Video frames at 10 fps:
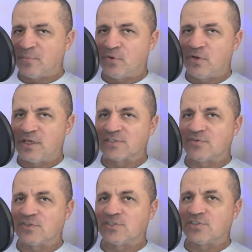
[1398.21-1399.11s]
Prudius
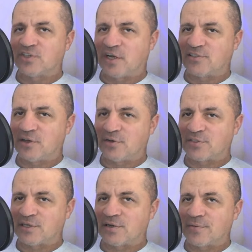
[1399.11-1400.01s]
versus Josh
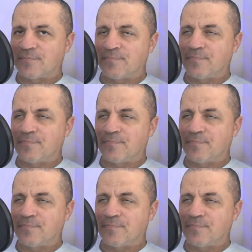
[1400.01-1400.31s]
Alexander.